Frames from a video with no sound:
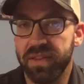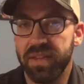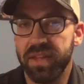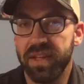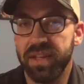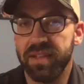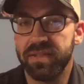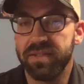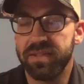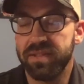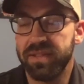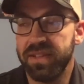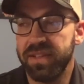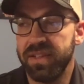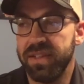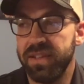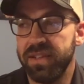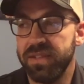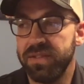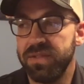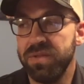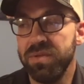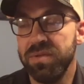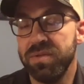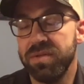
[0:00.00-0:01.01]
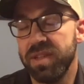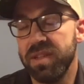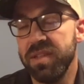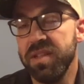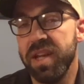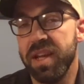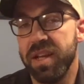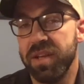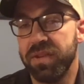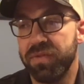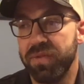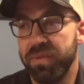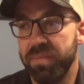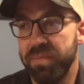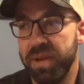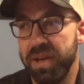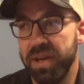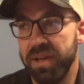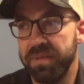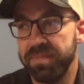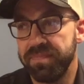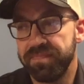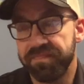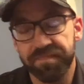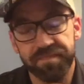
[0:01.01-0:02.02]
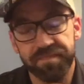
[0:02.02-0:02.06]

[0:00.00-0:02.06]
That's 2 Sundays from now.